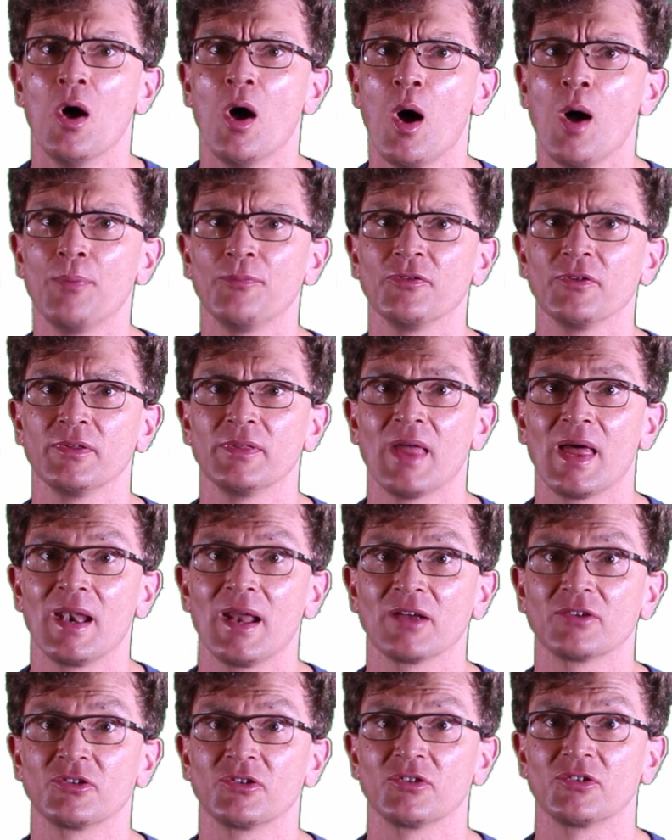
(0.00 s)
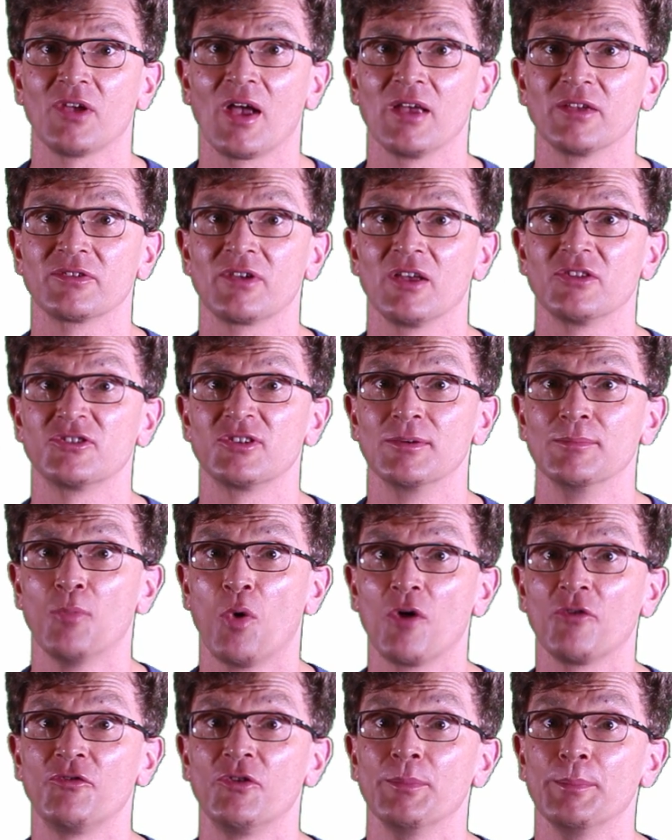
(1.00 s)
Hopefully that exercise gets you
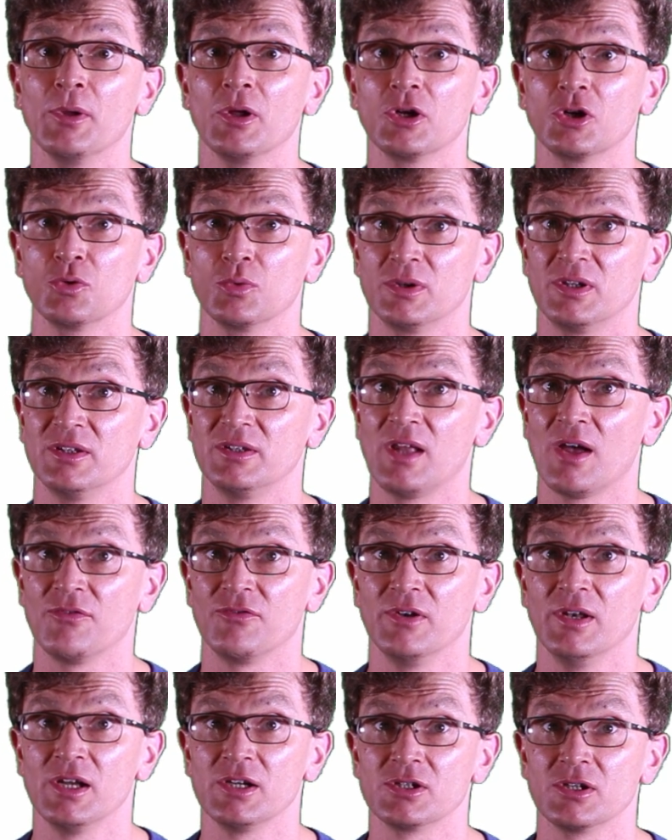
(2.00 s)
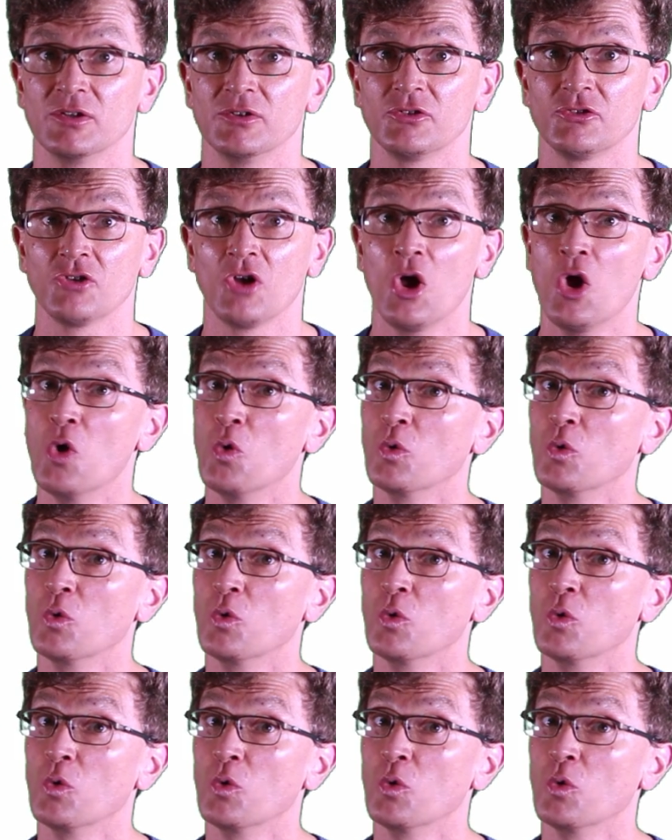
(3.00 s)
more familiar with the definitions,